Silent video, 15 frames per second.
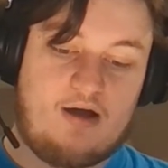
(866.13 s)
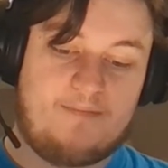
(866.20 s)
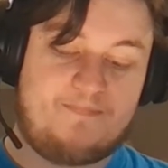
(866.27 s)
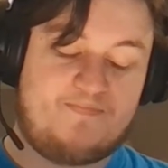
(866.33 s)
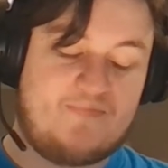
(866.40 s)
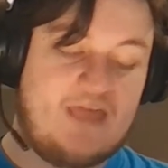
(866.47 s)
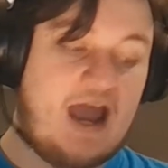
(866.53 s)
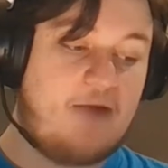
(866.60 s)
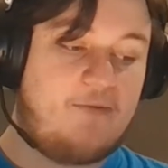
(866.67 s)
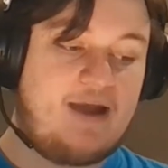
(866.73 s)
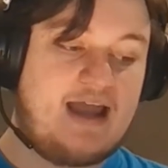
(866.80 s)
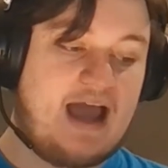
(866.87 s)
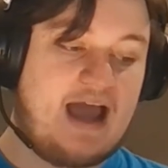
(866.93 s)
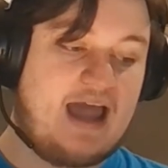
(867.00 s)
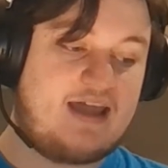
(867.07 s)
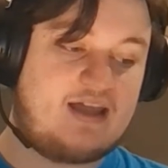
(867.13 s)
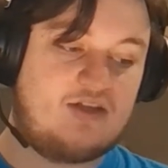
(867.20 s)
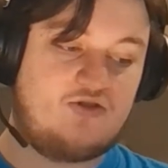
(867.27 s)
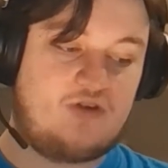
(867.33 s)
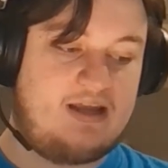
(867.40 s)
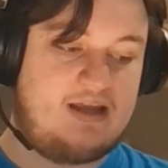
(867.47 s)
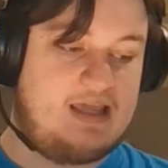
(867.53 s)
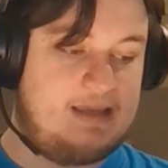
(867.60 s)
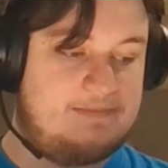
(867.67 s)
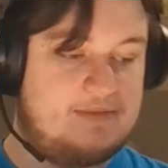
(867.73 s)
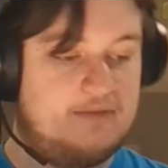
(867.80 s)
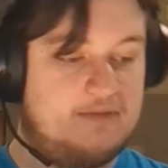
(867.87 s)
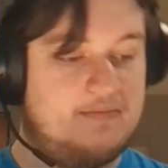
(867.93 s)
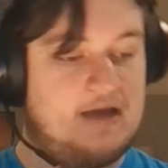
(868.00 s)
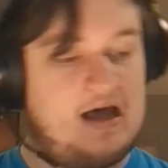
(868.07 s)
That way I can try and keep
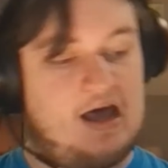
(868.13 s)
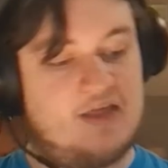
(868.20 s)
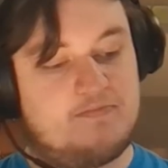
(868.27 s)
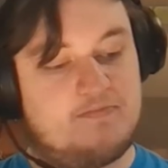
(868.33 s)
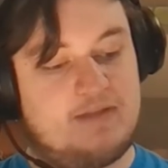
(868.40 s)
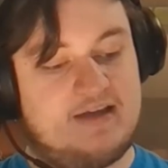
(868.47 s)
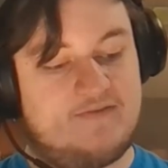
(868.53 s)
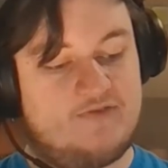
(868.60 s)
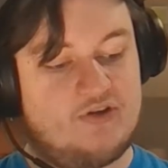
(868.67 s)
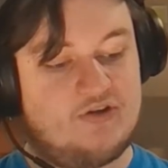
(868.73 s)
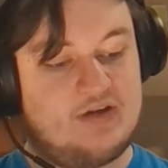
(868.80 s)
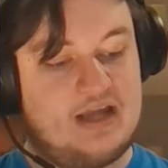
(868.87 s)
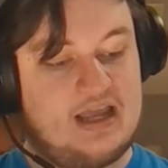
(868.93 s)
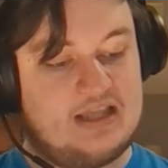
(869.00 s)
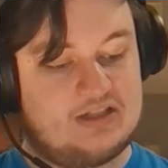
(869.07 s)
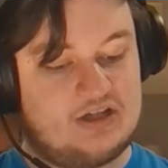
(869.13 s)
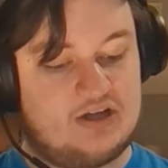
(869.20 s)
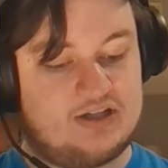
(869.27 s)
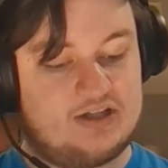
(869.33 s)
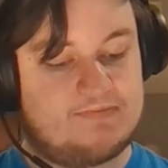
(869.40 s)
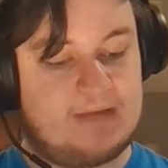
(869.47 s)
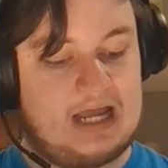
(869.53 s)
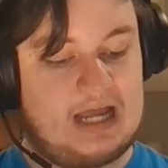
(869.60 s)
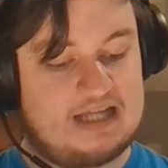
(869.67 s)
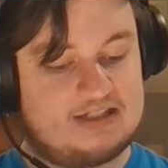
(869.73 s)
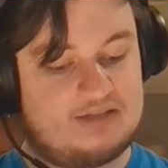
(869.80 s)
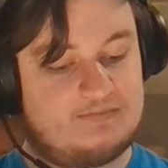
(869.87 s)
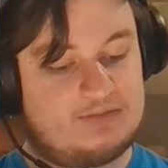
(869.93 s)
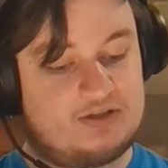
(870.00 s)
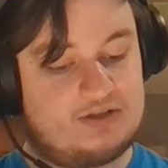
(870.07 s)
them on the playing field as long as
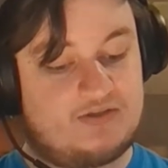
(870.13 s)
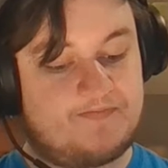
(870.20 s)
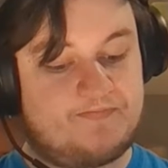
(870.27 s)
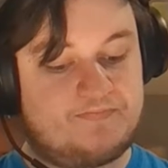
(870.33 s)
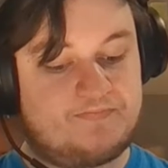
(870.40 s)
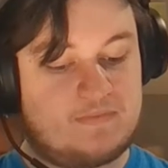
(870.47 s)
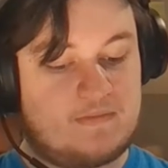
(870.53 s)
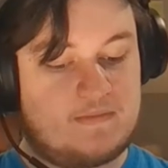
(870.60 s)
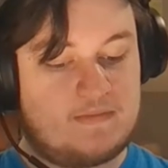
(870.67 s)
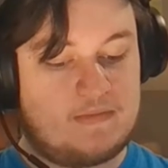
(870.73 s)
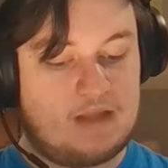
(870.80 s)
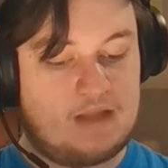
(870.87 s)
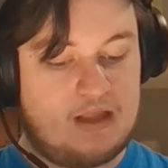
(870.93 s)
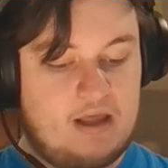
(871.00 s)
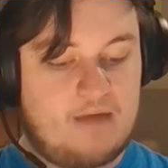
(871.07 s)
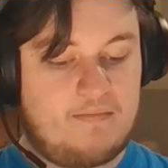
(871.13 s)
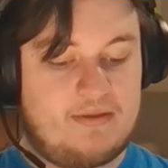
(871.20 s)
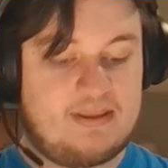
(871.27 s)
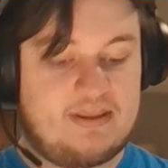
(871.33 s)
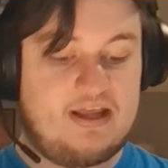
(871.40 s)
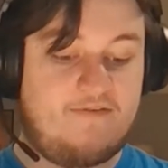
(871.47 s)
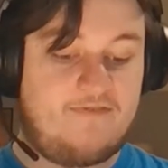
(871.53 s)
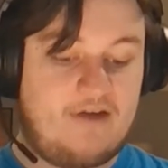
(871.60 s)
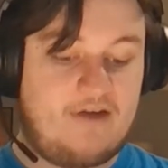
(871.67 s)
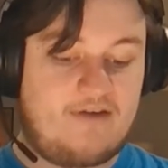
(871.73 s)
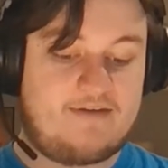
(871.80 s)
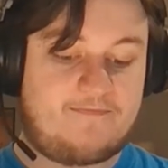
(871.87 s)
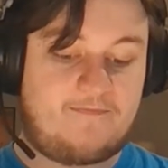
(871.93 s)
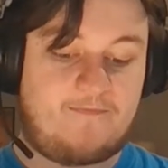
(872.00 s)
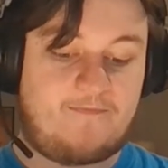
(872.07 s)
possible. But then a
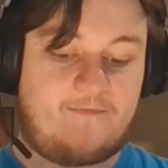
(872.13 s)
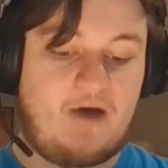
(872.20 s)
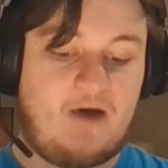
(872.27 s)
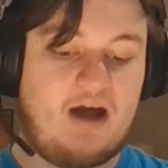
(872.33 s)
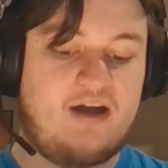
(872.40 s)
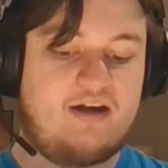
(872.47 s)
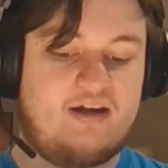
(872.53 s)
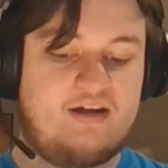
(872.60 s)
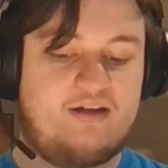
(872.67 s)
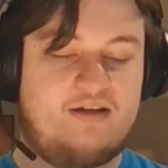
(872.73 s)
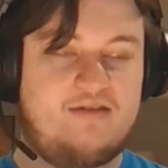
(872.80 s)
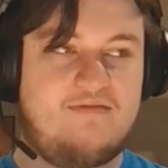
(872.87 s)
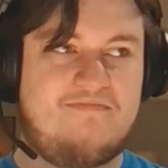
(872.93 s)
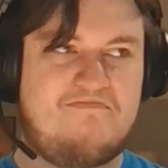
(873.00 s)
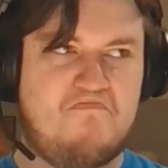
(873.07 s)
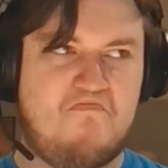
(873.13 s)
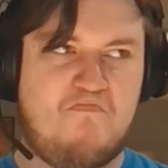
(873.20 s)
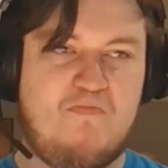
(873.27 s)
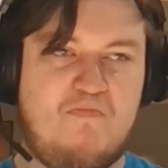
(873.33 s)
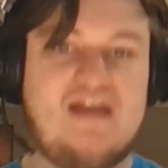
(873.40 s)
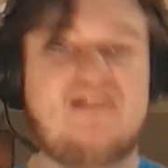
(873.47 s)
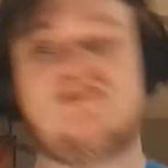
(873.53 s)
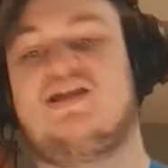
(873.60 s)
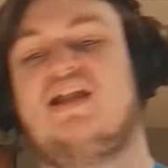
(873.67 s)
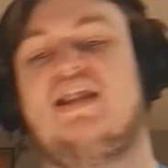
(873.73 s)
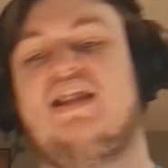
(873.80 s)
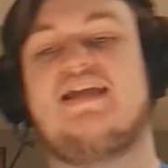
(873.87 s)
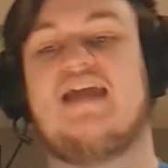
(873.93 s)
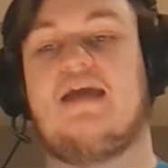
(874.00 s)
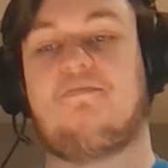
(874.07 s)
very fun mid to
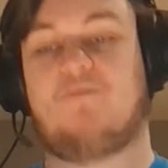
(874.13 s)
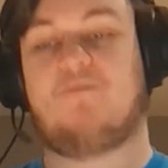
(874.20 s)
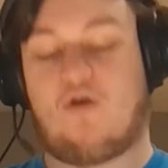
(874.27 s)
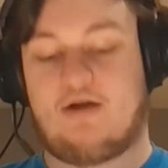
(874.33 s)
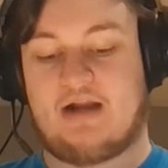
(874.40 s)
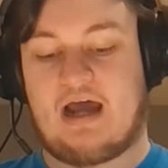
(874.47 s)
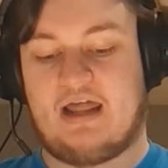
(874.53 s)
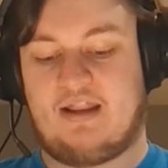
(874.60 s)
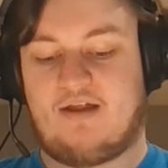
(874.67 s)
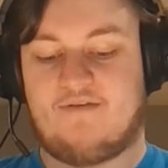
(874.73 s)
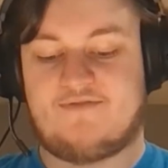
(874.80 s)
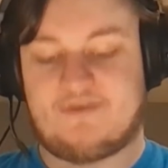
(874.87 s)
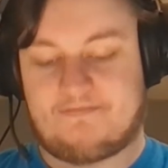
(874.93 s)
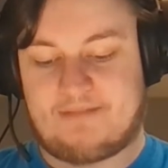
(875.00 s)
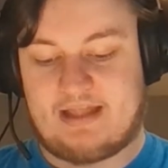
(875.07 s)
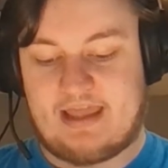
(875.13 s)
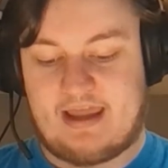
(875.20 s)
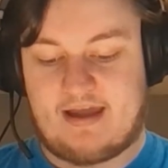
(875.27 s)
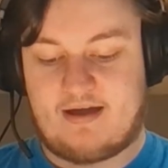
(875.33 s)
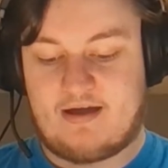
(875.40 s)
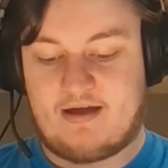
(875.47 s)
late game card I love to play.